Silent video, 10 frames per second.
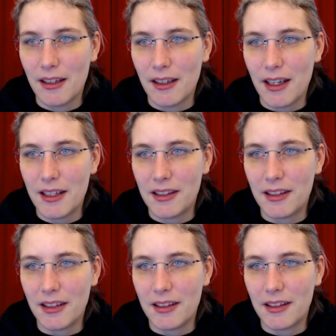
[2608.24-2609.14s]
it's
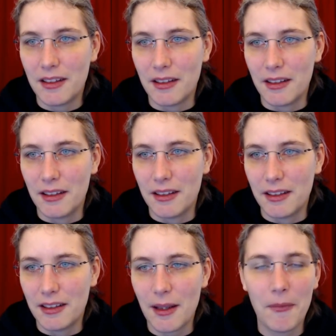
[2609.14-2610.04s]
it's uh,
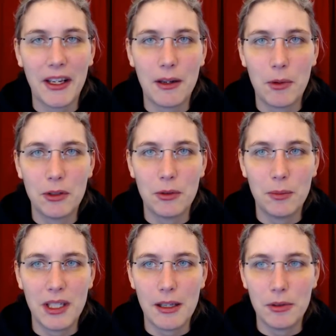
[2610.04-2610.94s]
something I want to
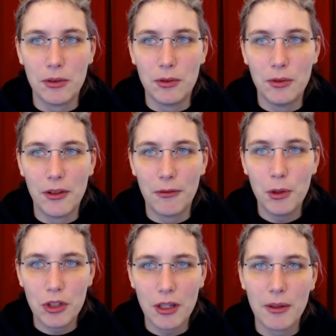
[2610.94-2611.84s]
be able to do in the
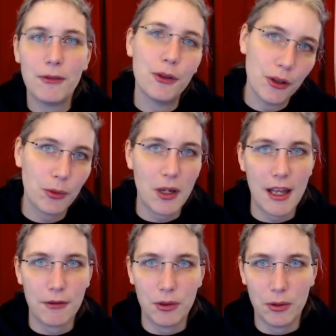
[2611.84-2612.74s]
future. But first, we
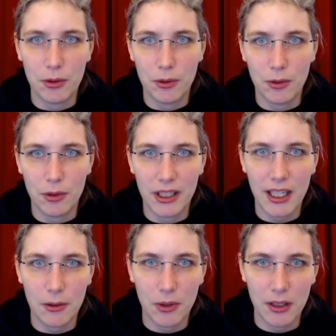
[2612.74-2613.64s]
have to to
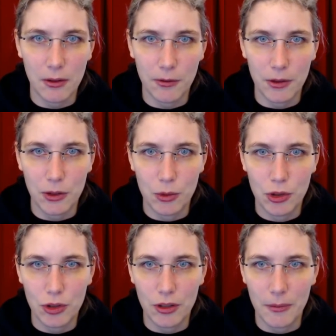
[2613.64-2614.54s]
get rid of a
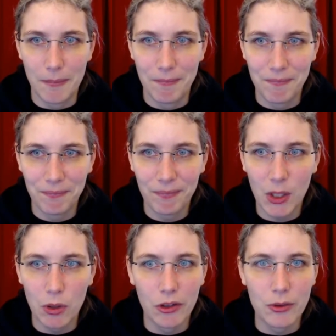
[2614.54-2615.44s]
huge um,
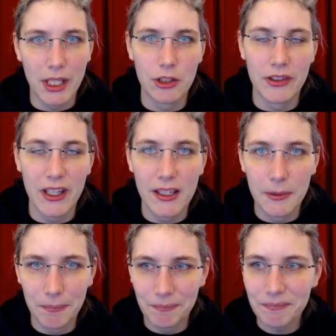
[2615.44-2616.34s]
construction site
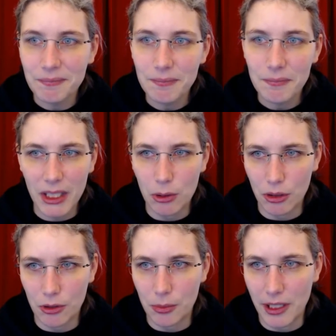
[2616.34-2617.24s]
in
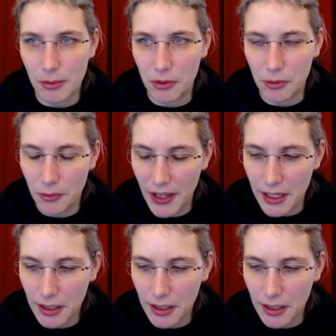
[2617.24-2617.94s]
order to be able to do that.